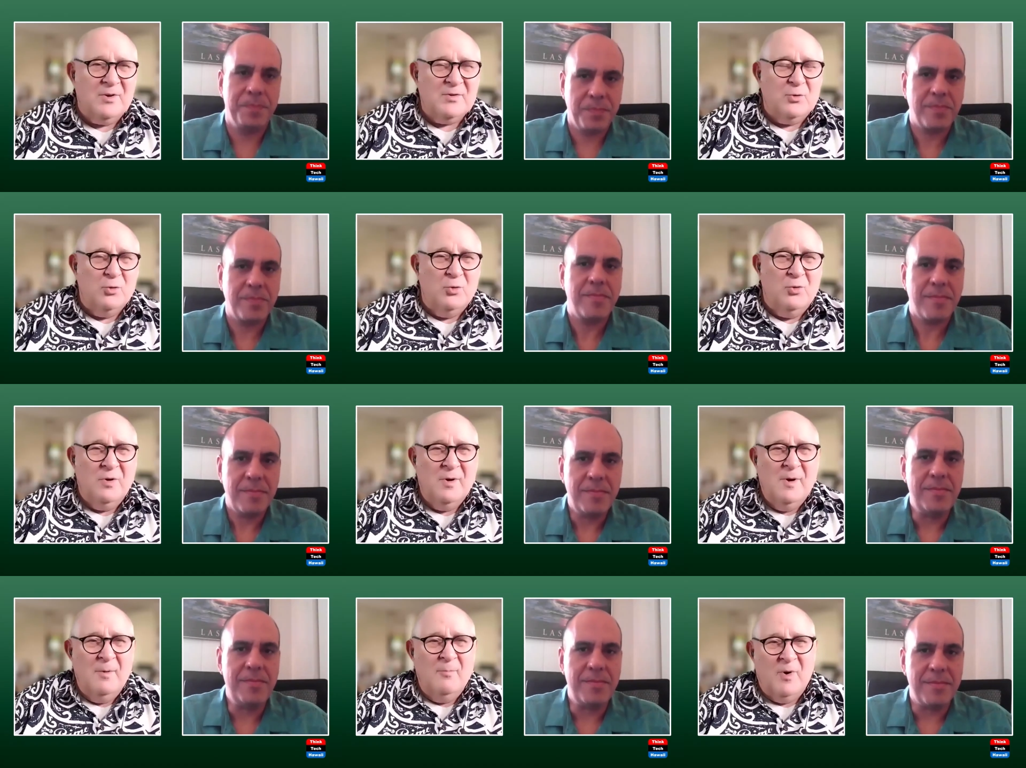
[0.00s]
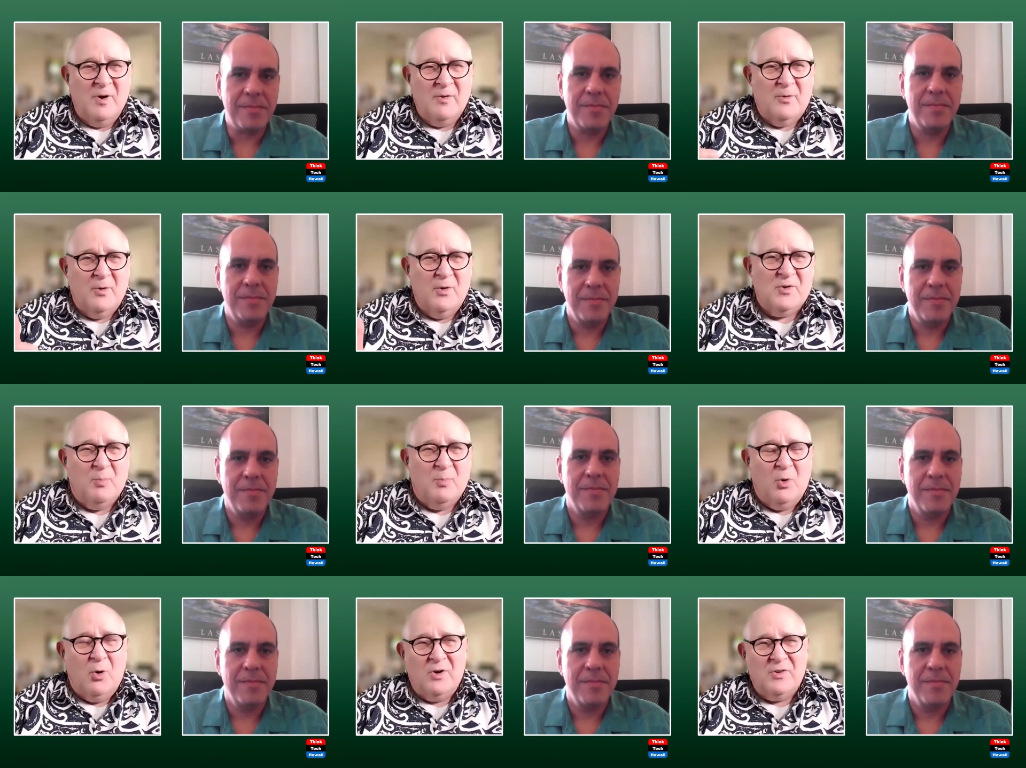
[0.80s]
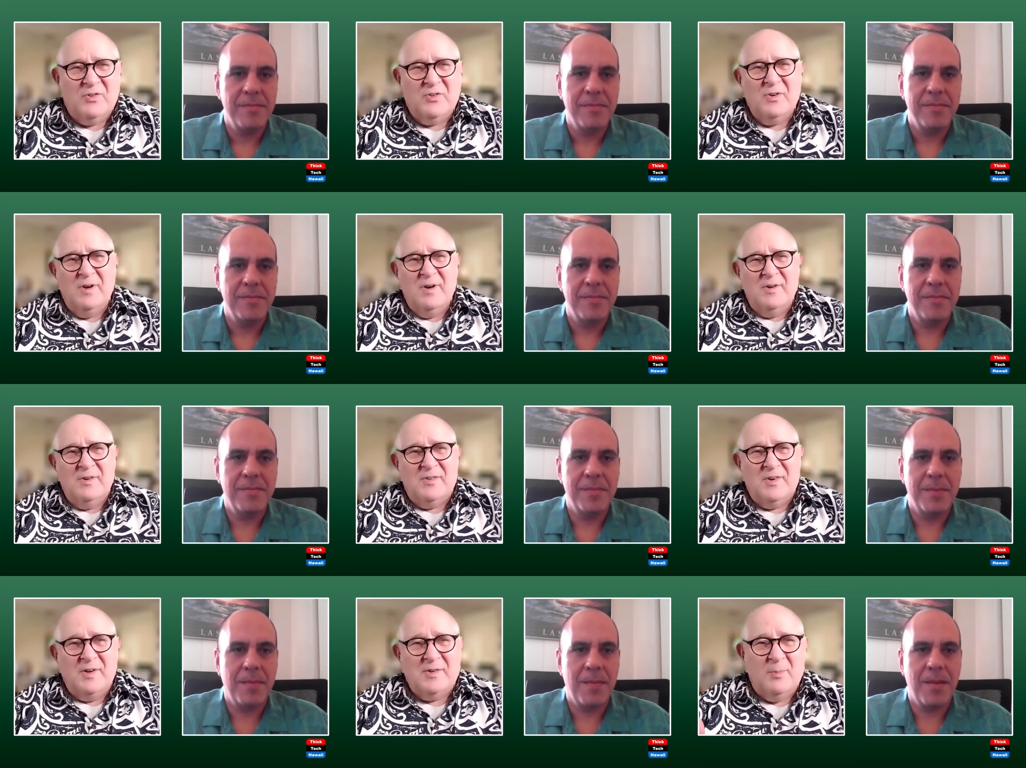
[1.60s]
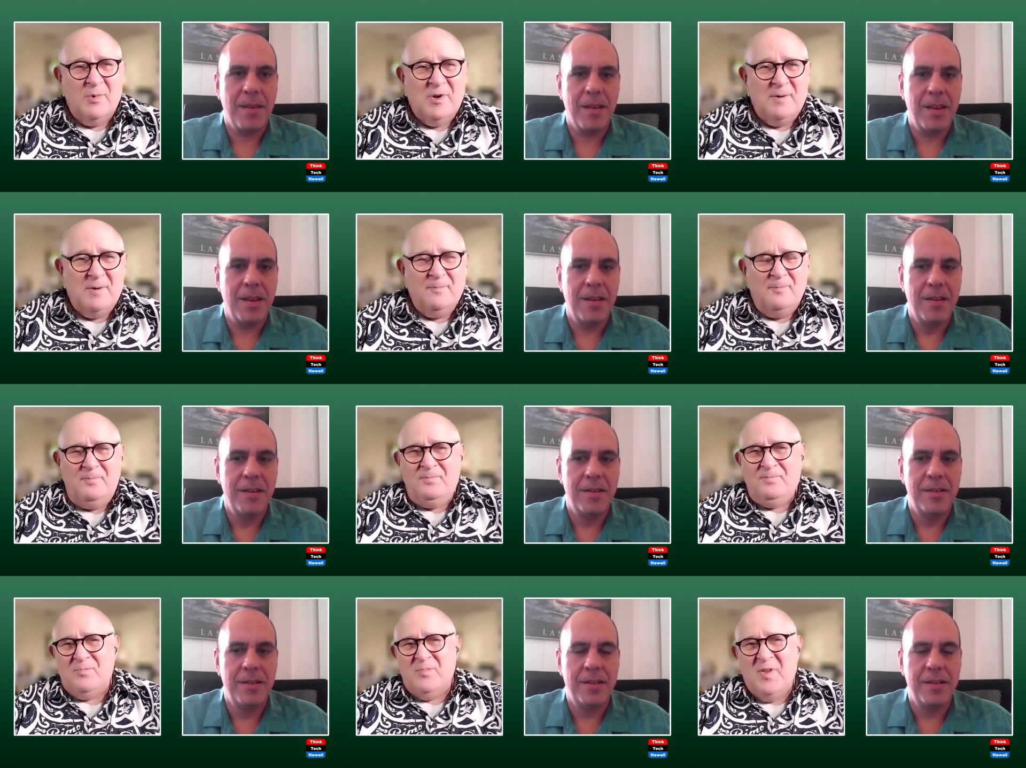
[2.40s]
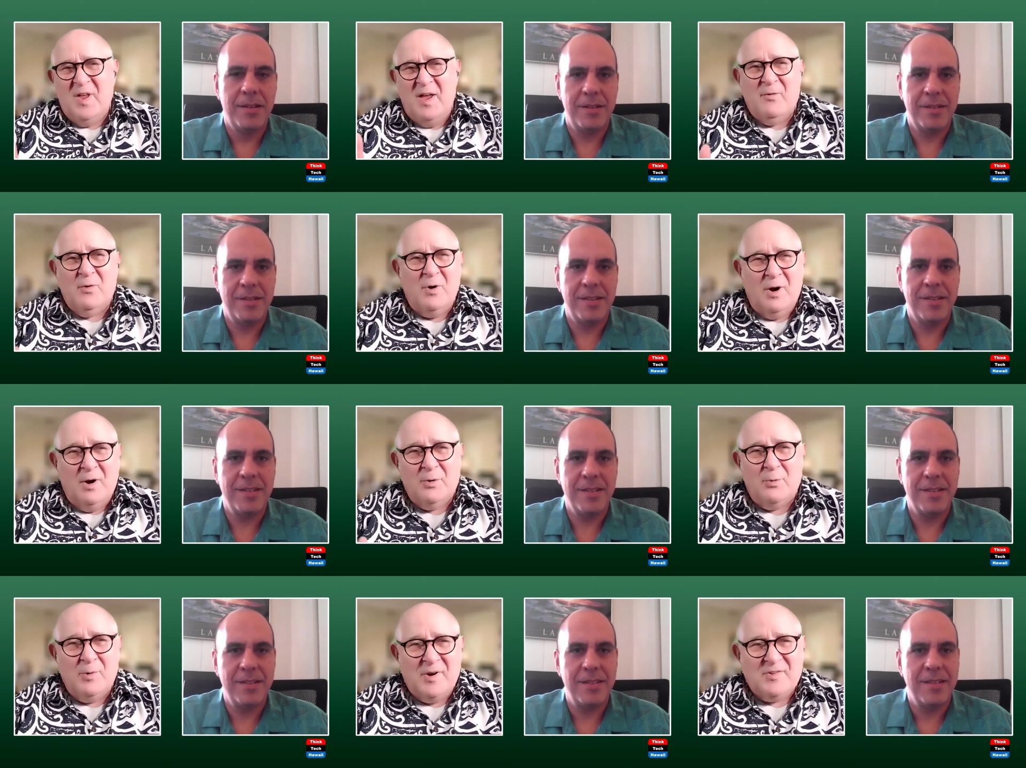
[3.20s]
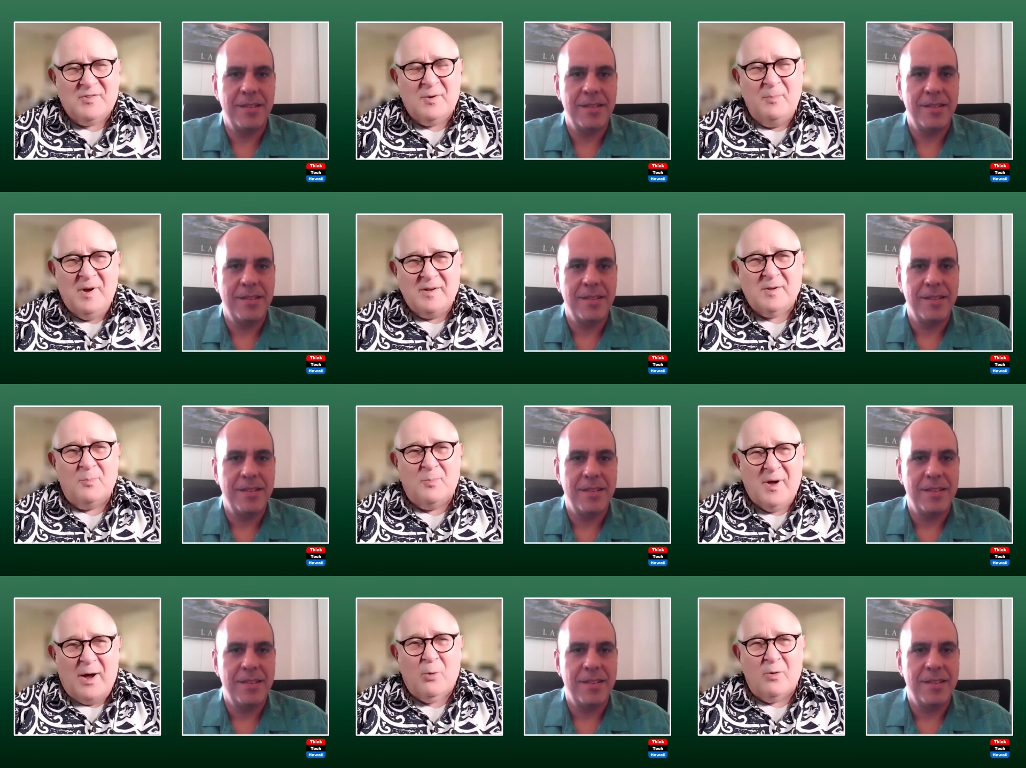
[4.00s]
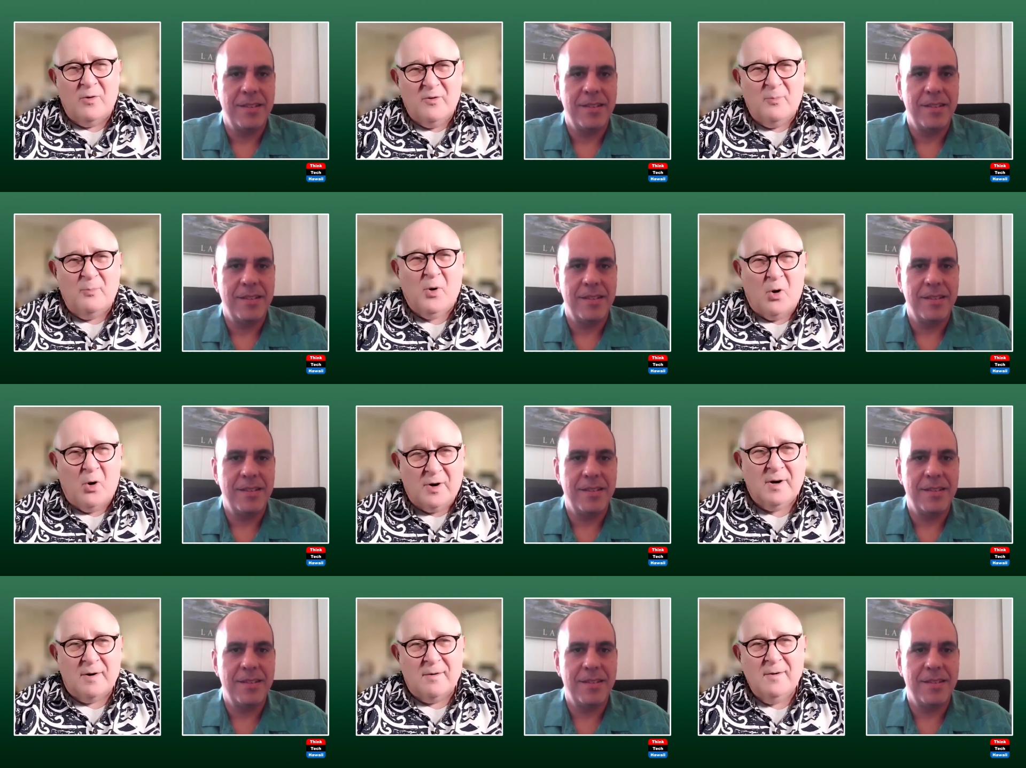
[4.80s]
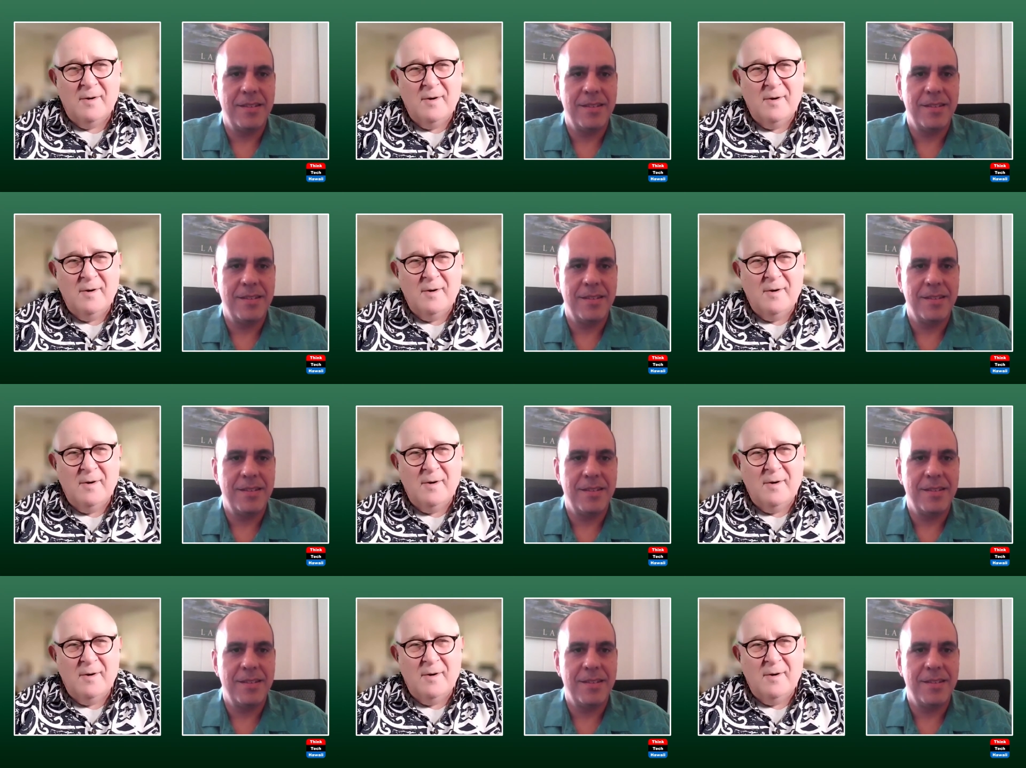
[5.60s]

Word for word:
Speaker 1: school, my first boss said to me, never underestimate the power of parking.